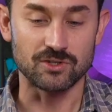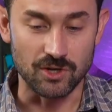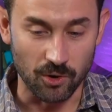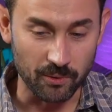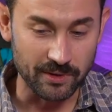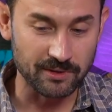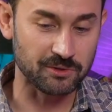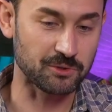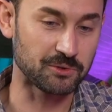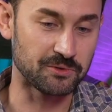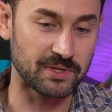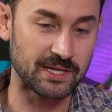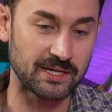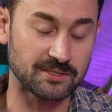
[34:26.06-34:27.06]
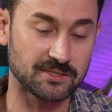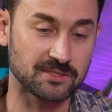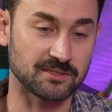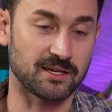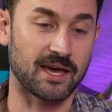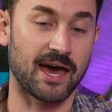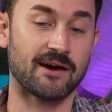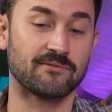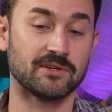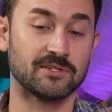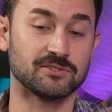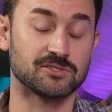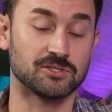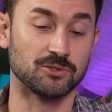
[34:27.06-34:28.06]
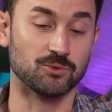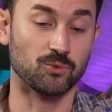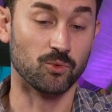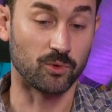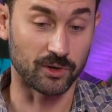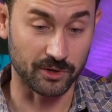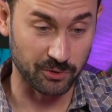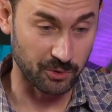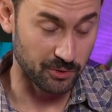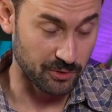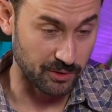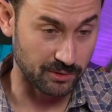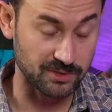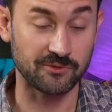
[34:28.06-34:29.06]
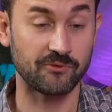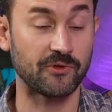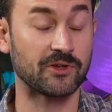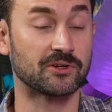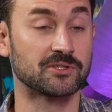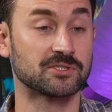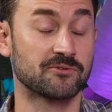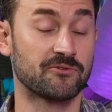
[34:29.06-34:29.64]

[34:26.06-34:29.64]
going through this, having to work through those fears of